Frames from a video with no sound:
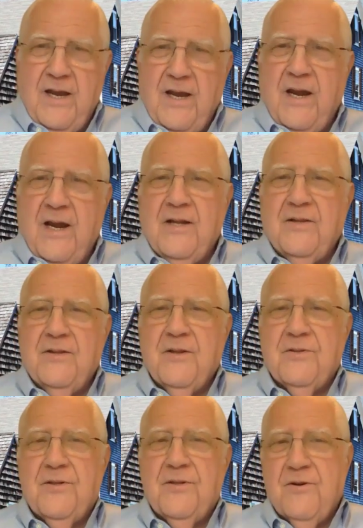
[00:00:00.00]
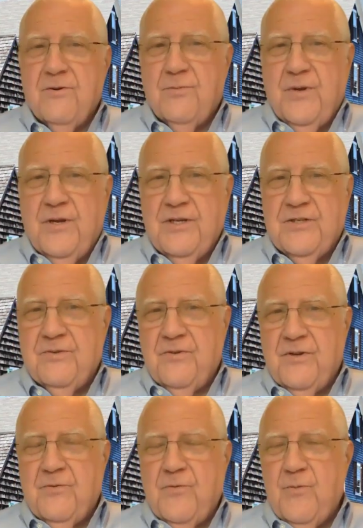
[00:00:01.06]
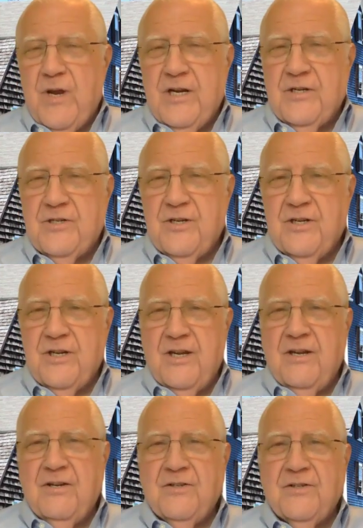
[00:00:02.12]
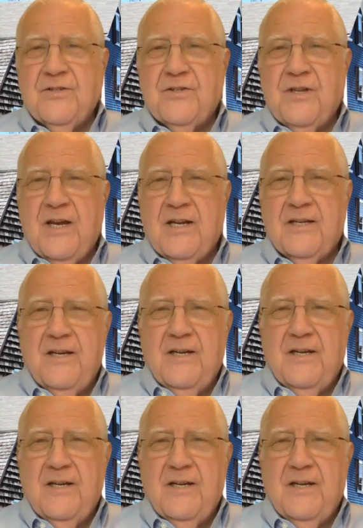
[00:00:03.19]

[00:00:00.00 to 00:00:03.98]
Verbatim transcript: And the third piece of information is that